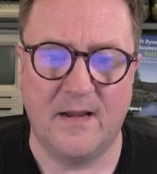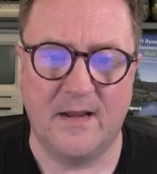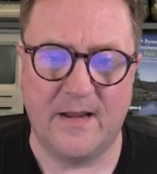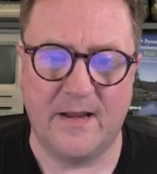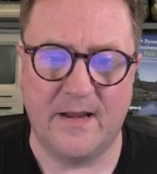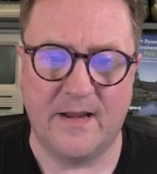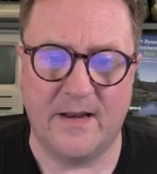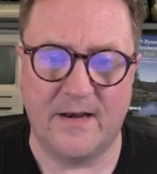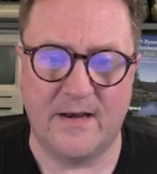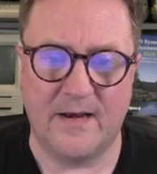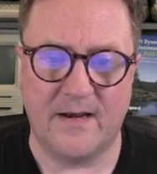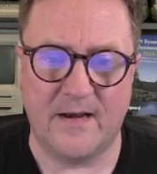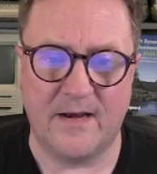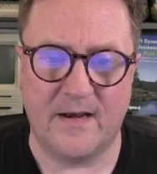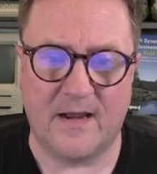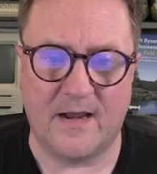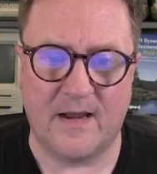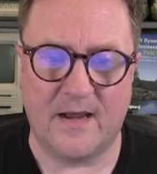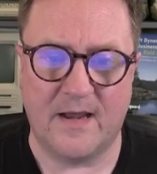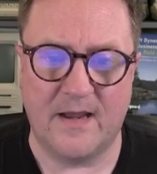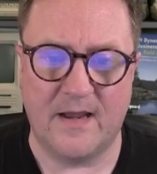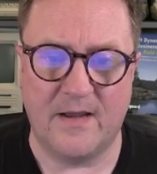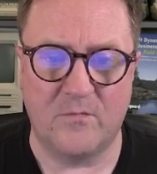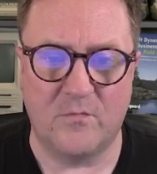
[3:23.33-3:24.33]
And
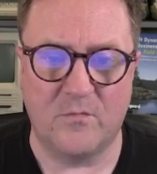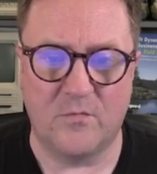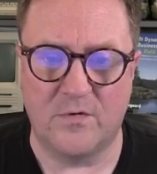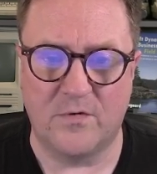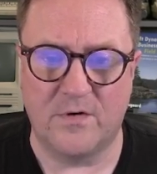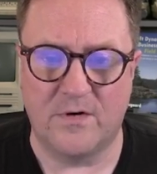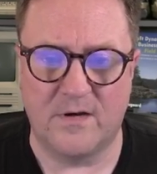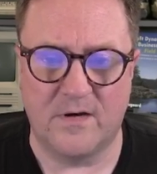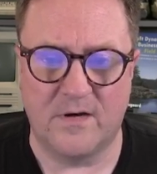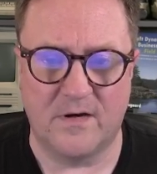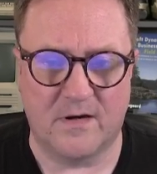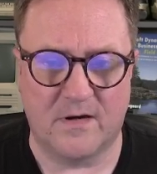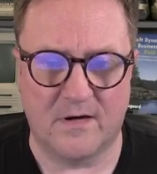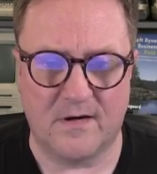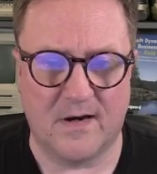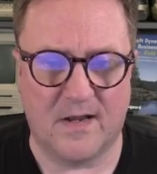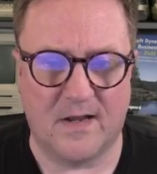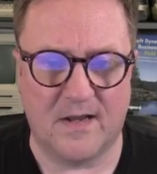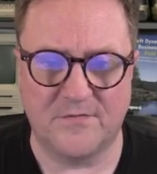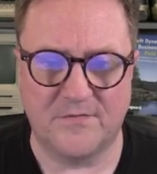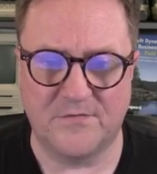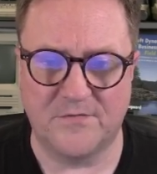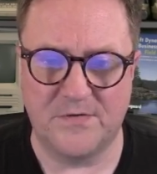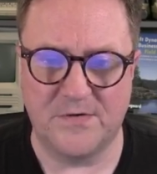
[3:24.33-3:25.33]
I would not
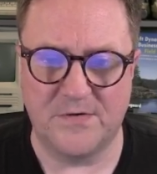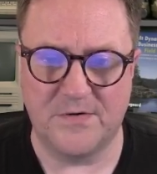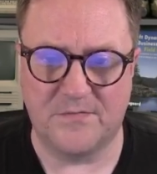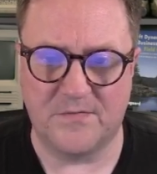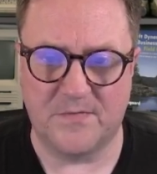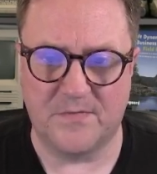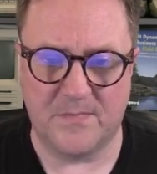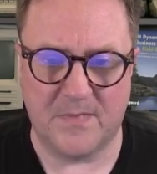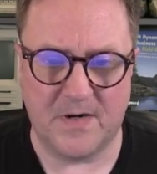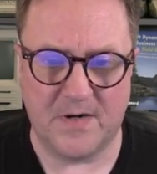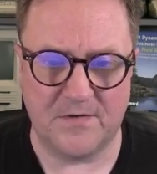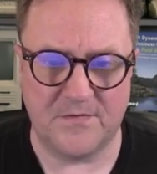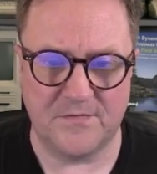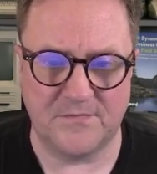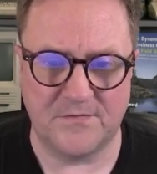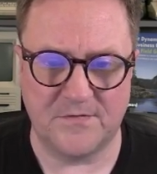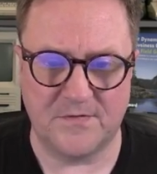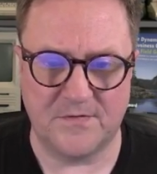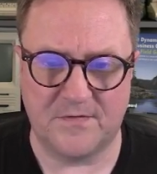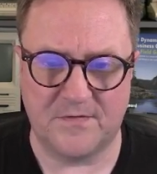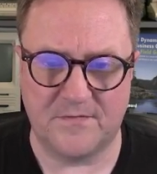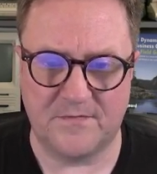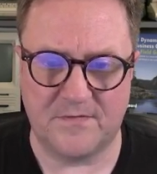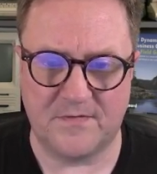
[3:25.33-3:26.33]
like to hear from
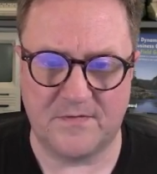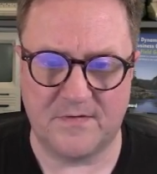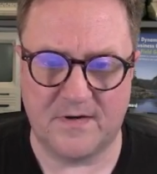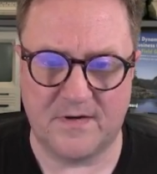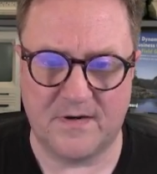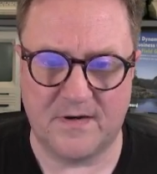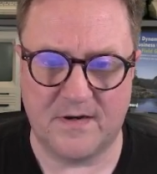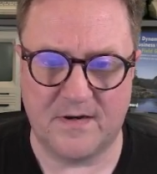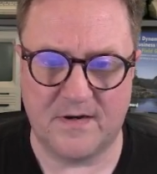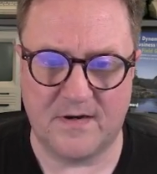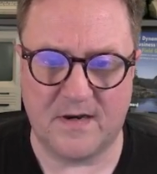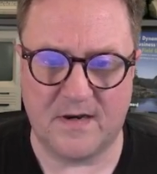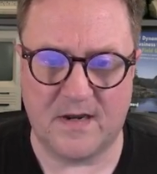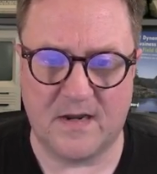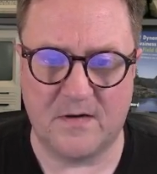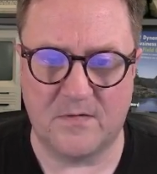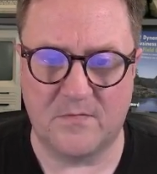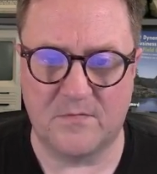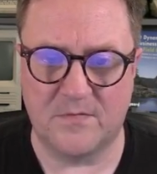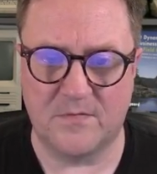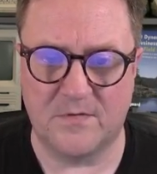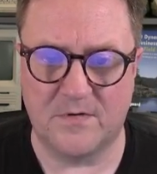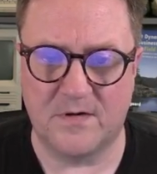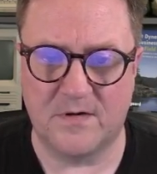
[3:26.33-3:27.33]
Microsoft, and I
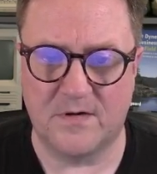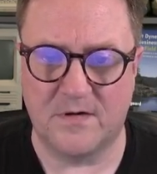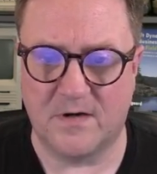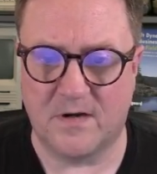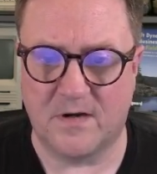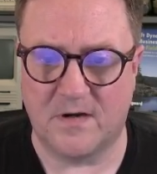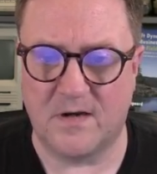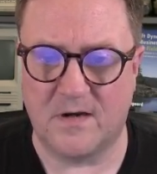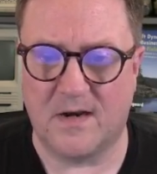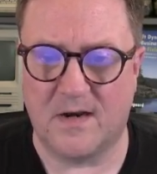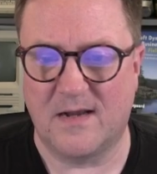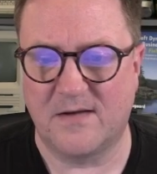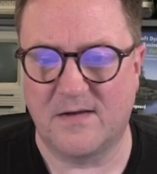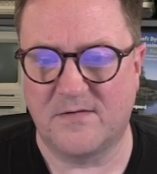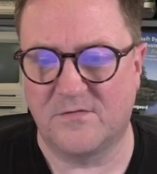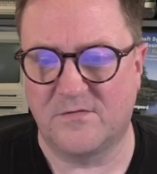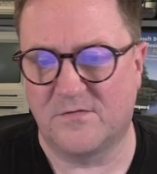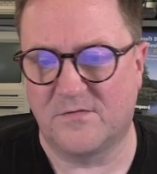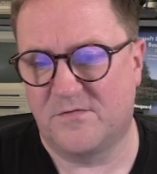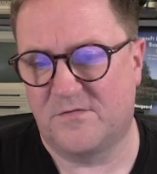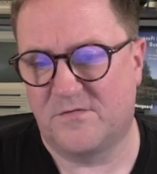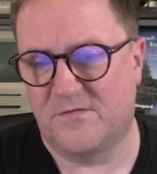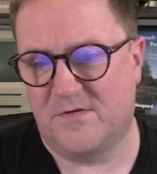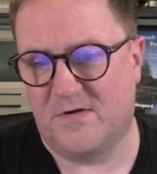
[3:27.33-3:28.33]
would not like to
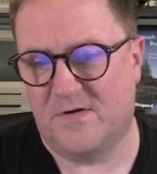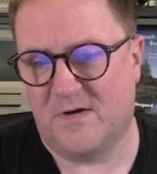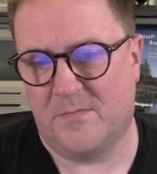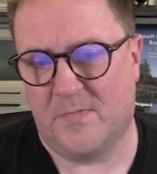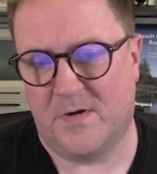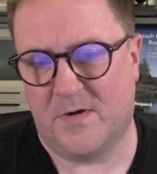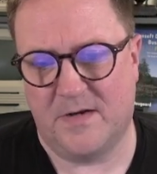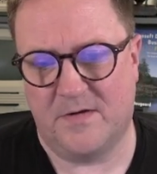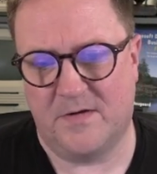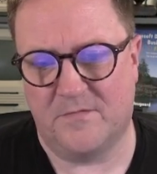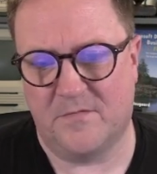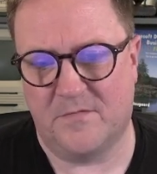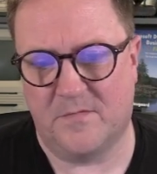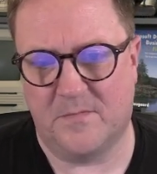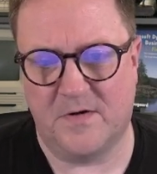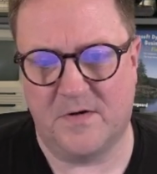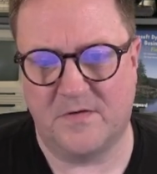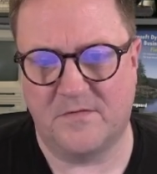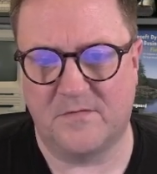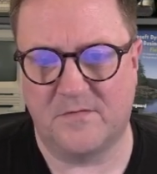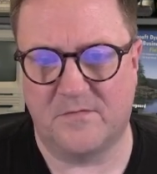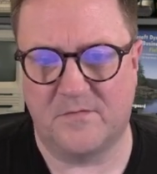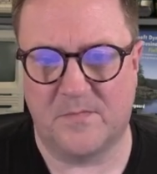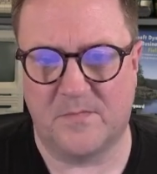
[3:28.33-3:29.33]
share my
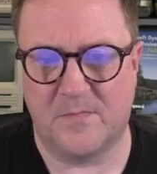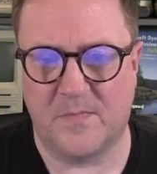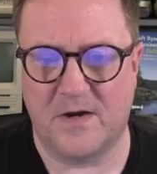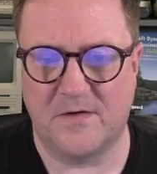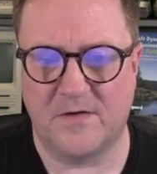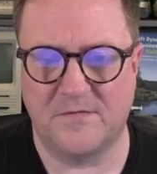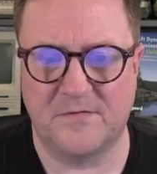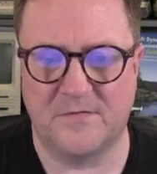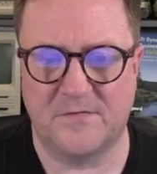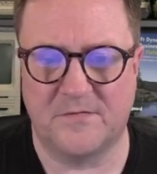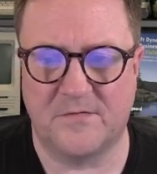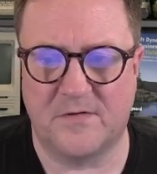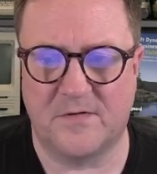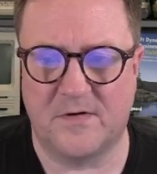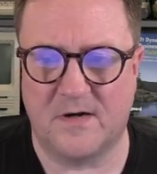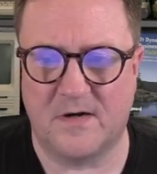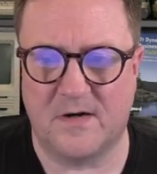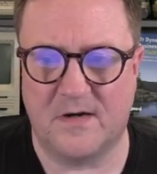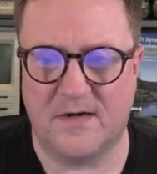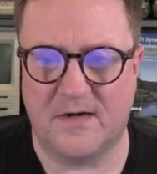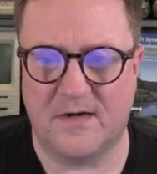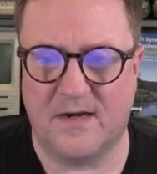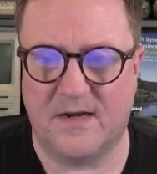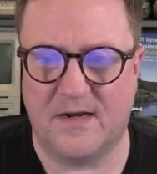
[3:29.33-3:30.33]
information with Microsoft, so I
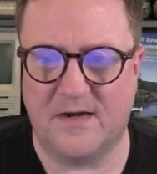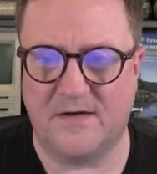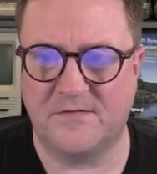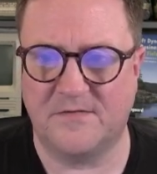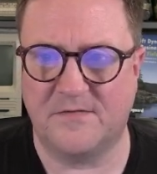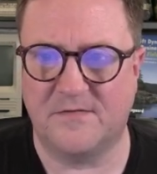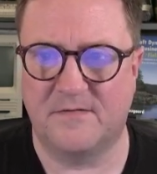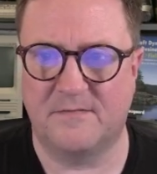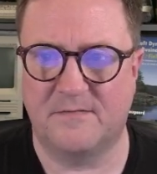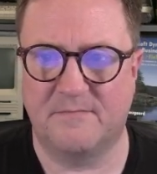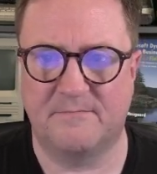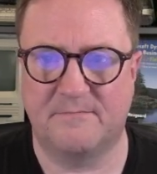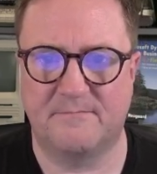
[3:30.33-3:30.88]
click Next.